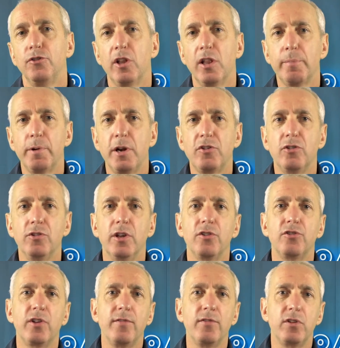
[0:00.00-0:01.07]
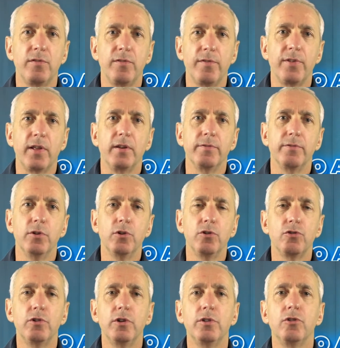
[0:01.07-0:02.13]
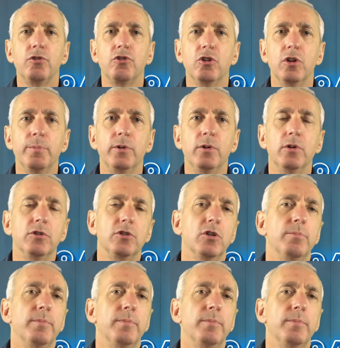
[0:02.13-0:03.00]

Celebrating their 75th anniversary, the German audio